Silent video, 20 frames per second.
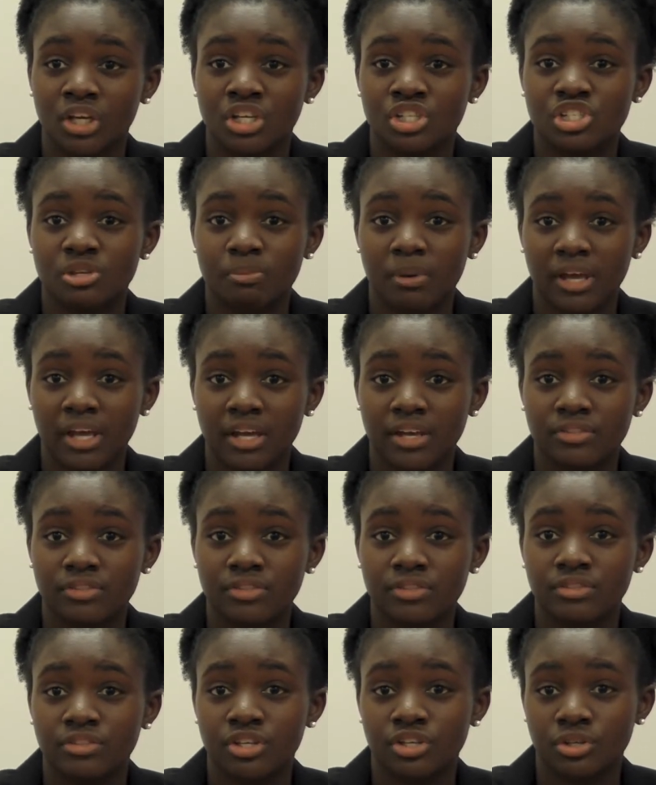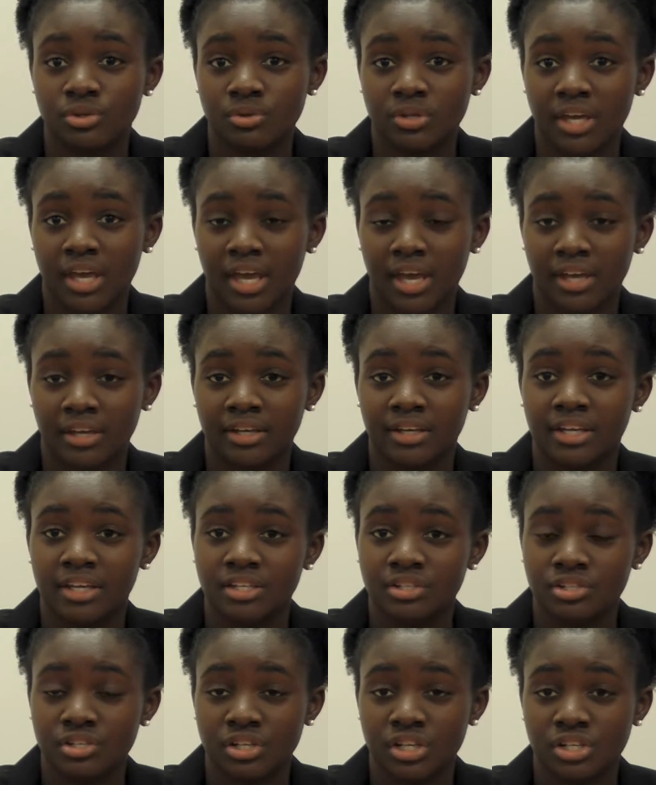Japan, the UK,
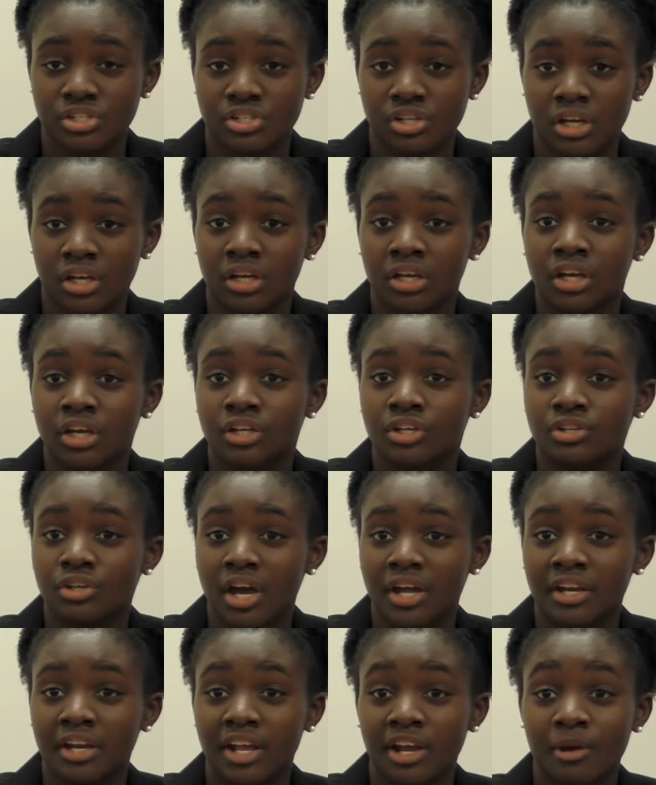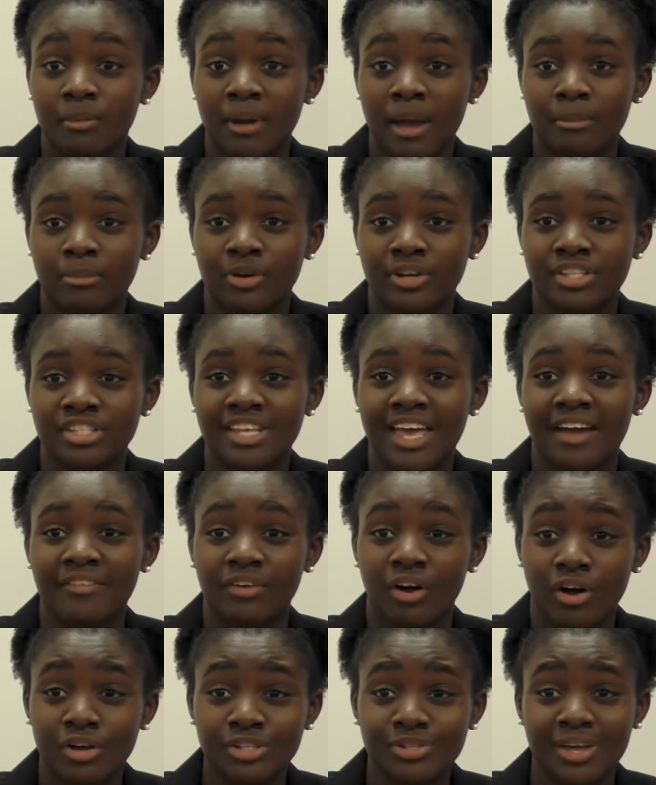Indonesia, United Arab Emirates have
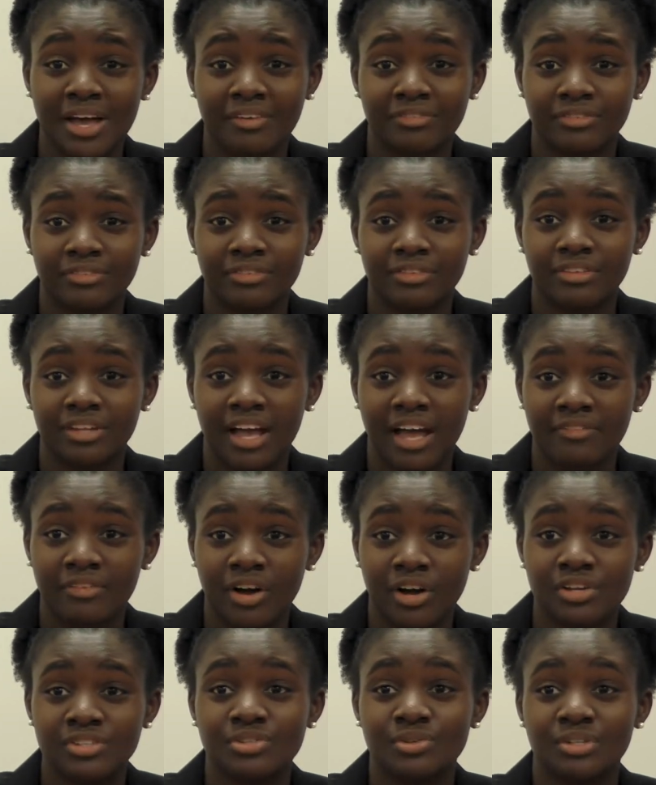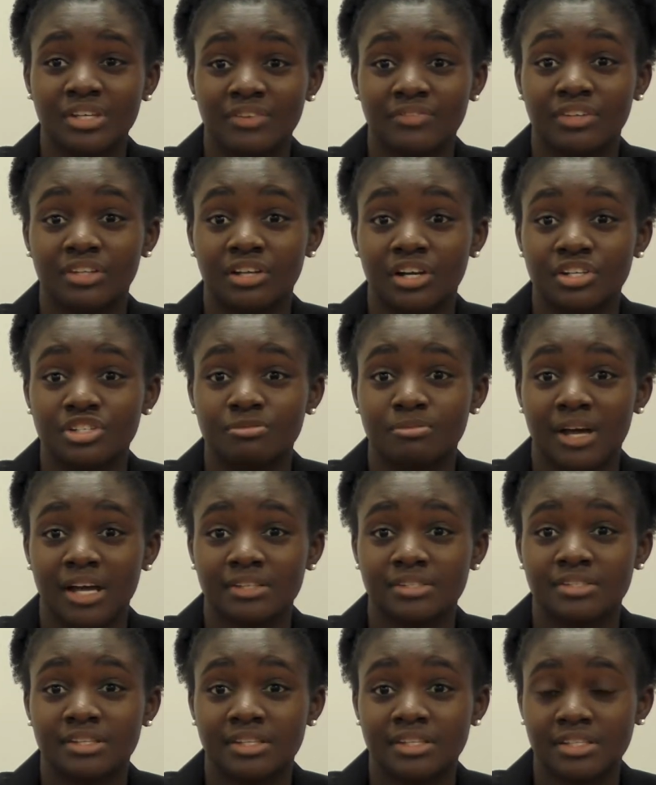also given large
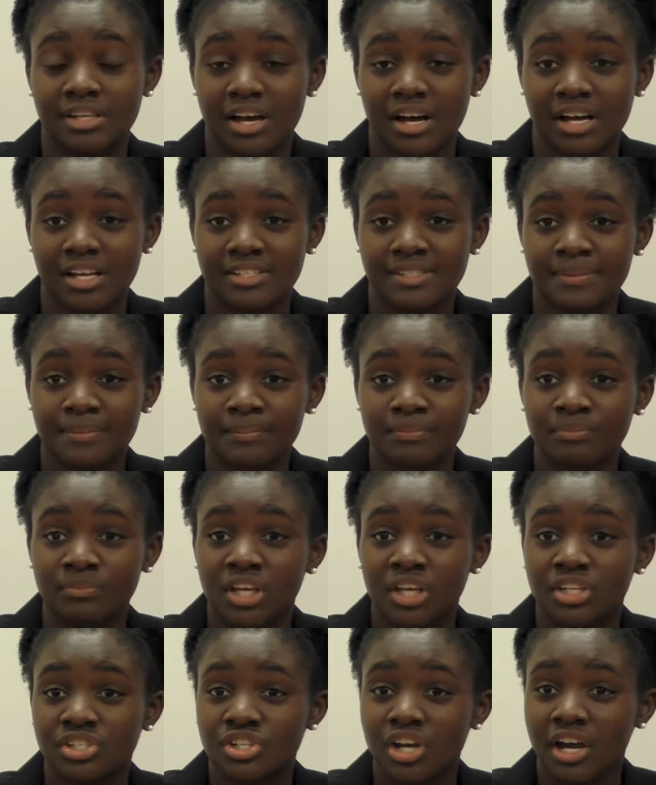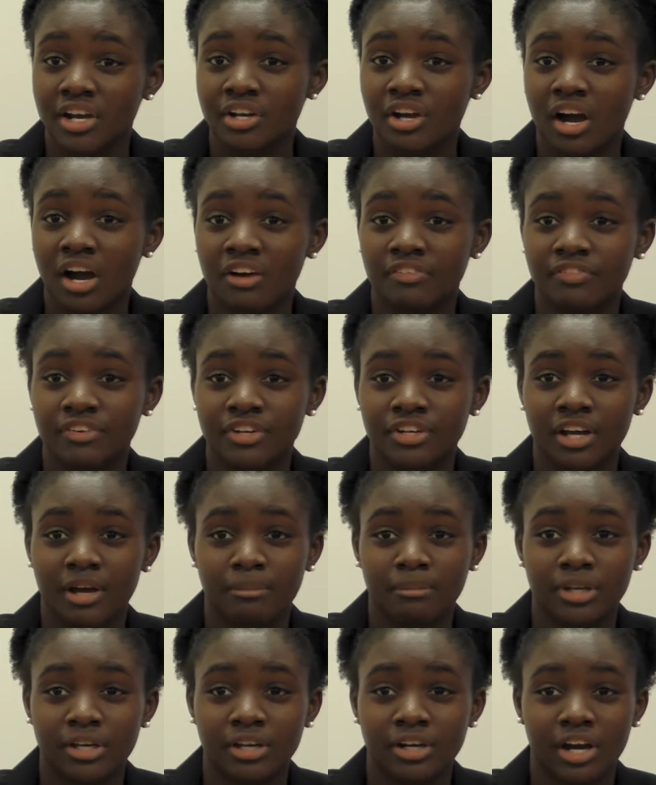amounts to this cause. China offered a
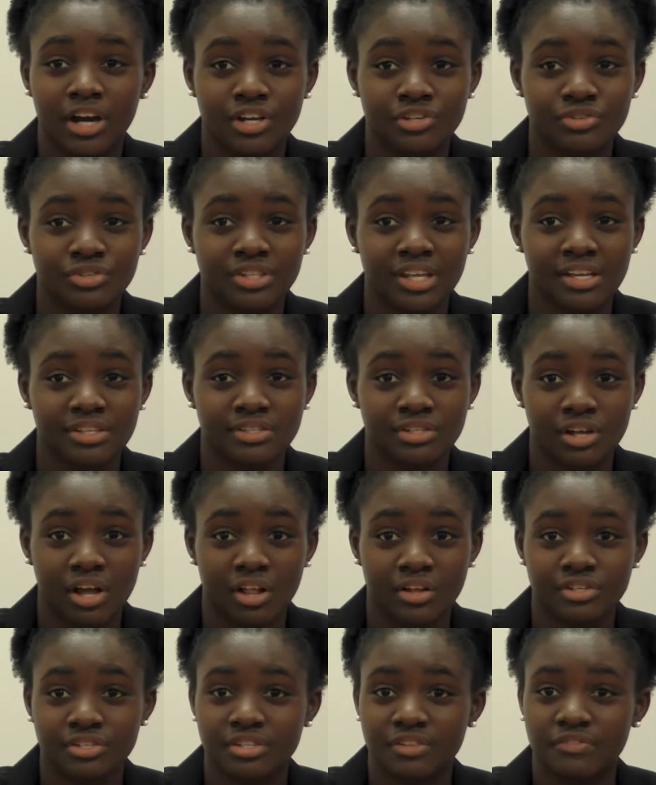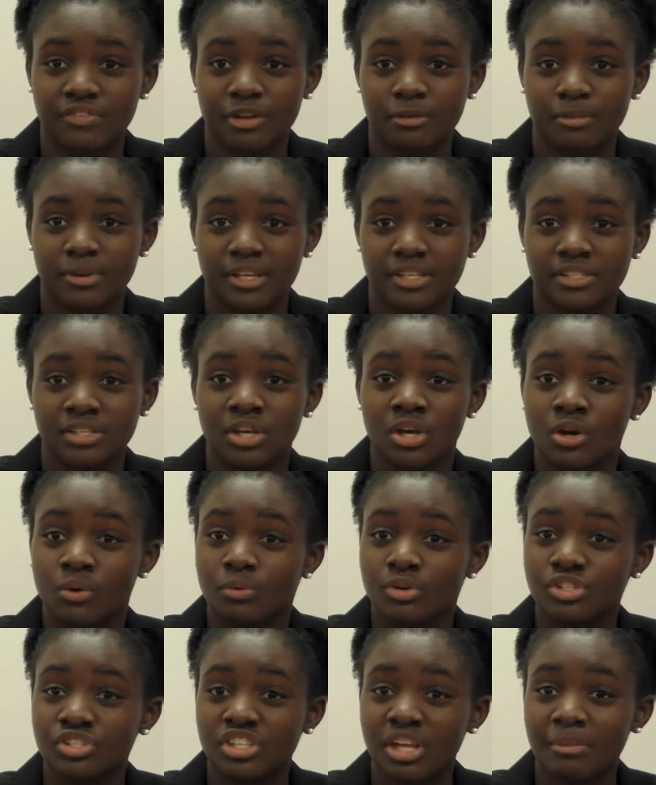mere $100,000 to the Philippines,
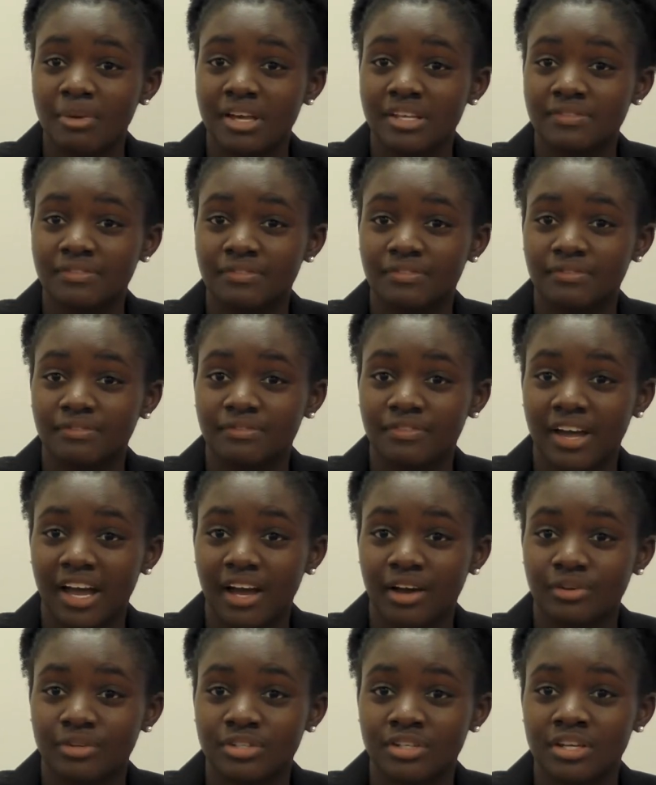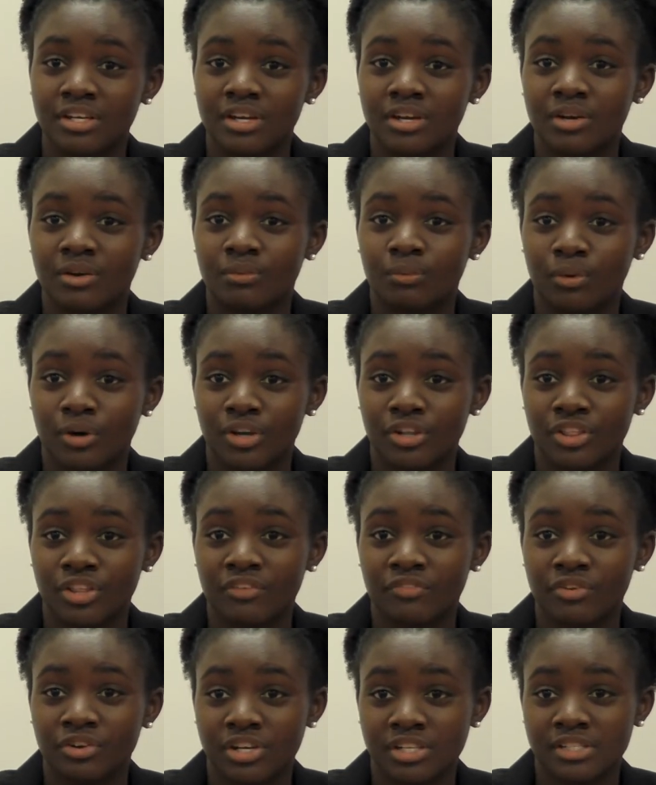which some have found worthy
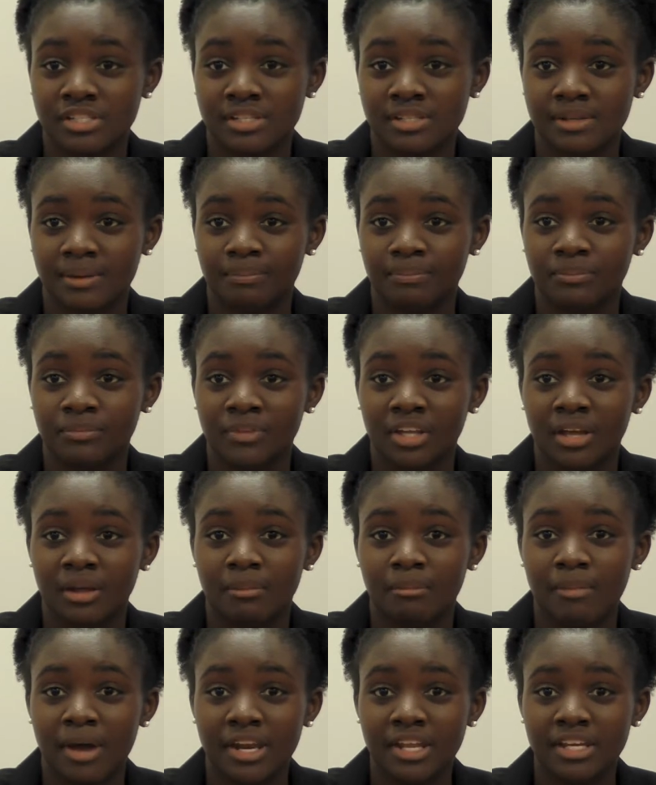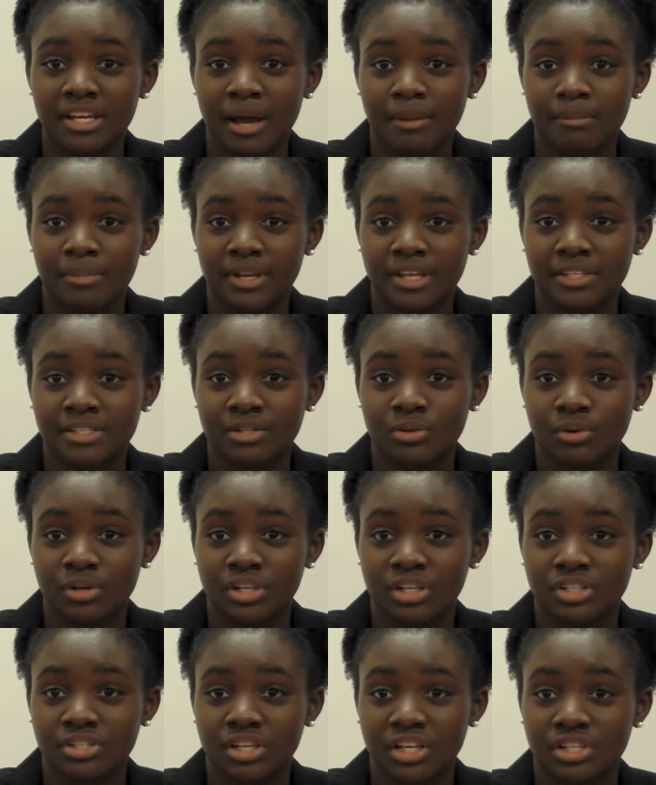of criticism. Many companies and
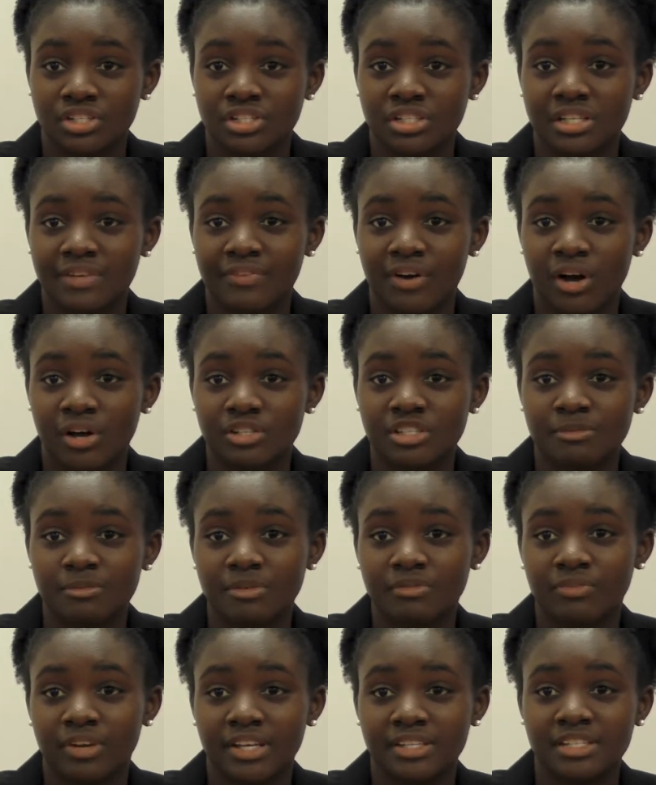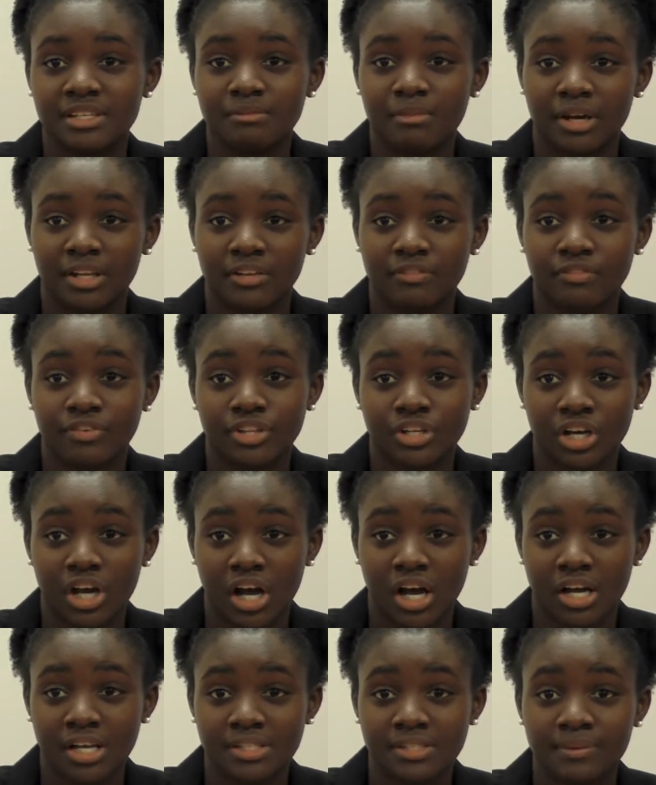organizations have also been raising money for the
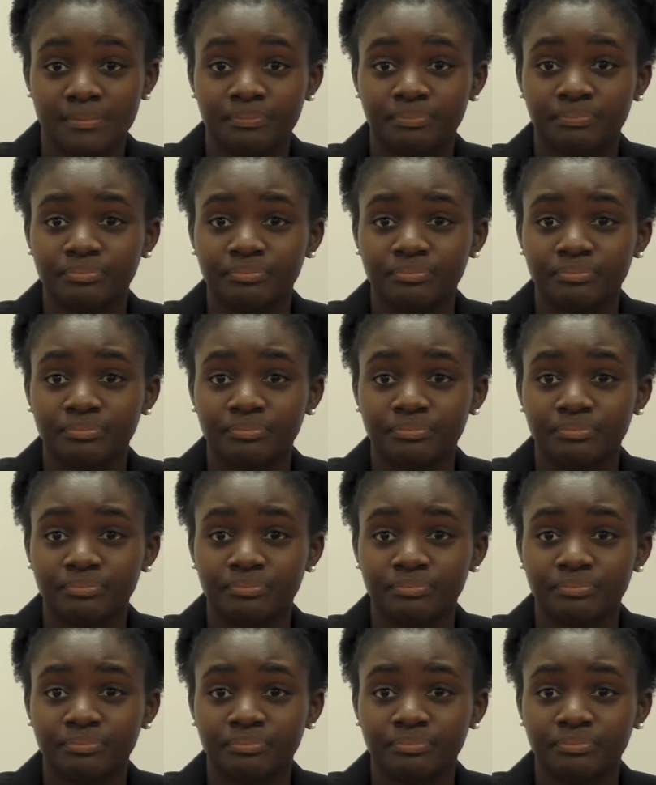cause.